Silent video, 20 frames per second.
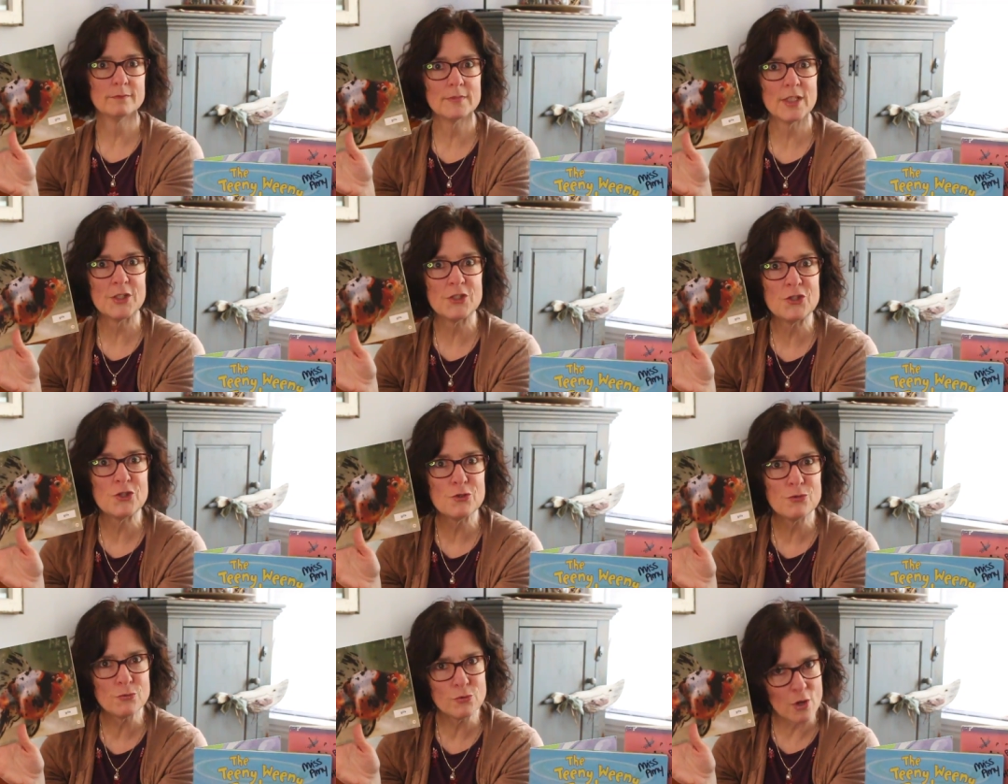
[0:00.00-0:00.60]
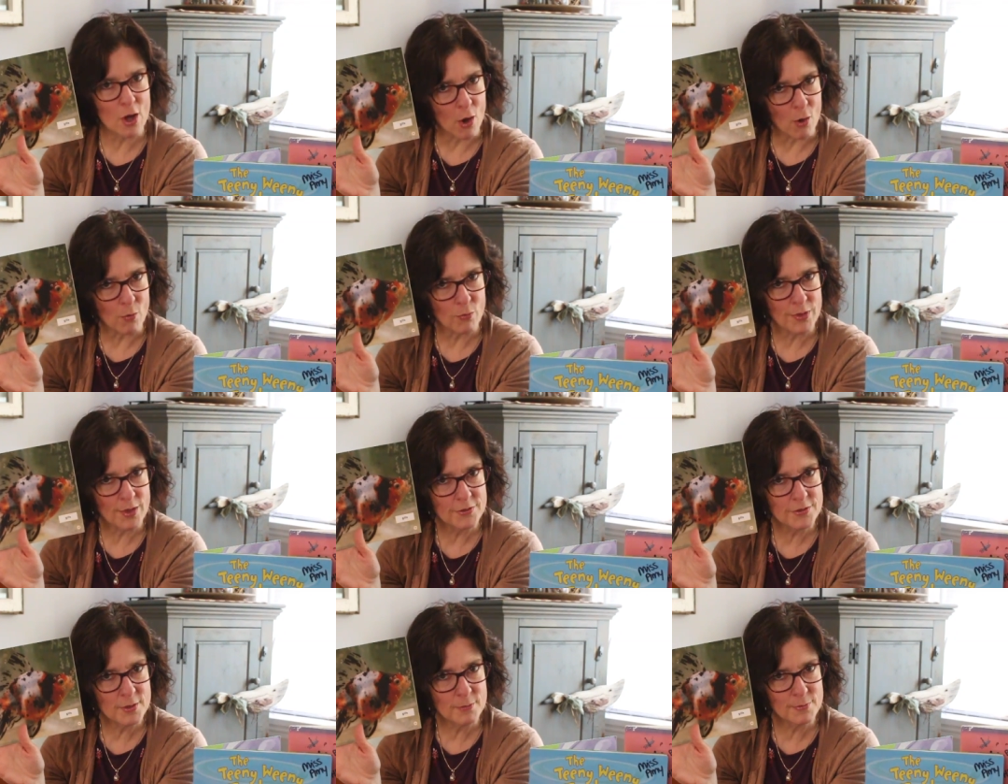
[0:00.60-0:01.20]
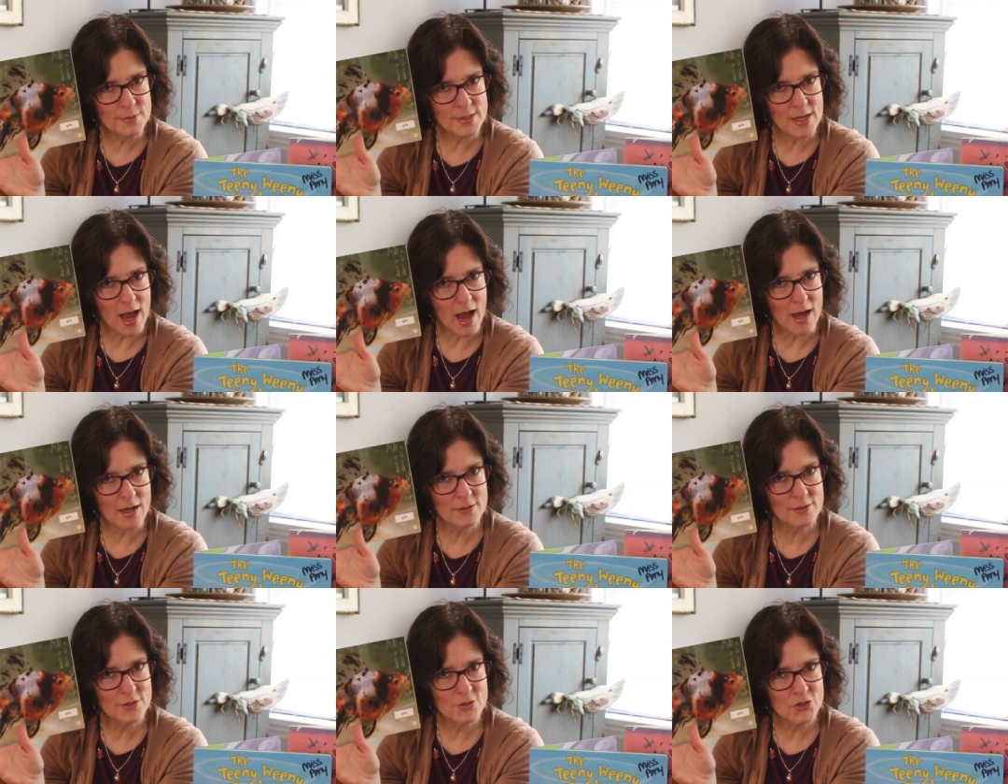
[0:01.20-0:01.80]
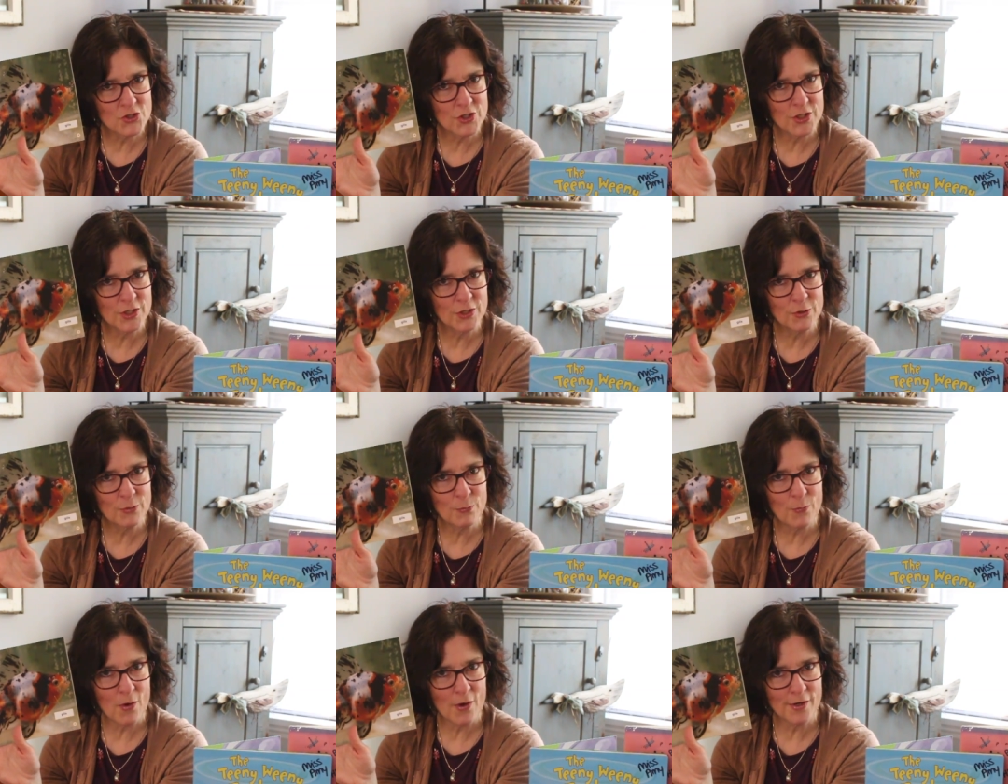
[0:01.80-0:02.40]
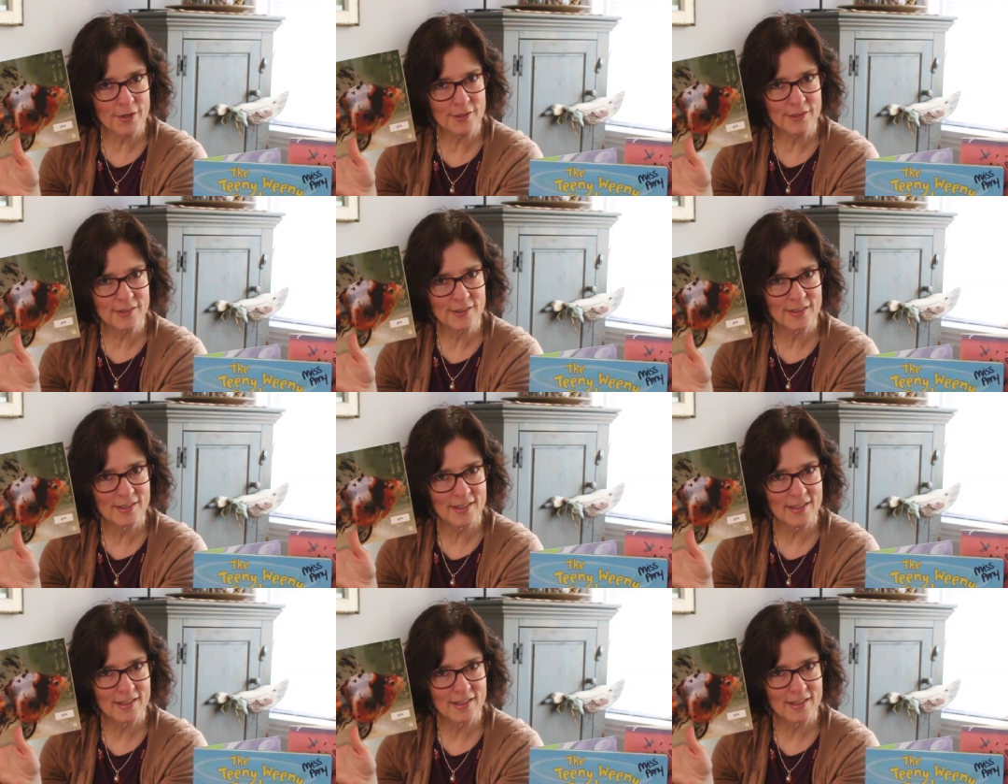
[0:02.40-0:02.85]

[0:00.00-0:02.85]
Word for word: Did you know that there was oxygen in the water?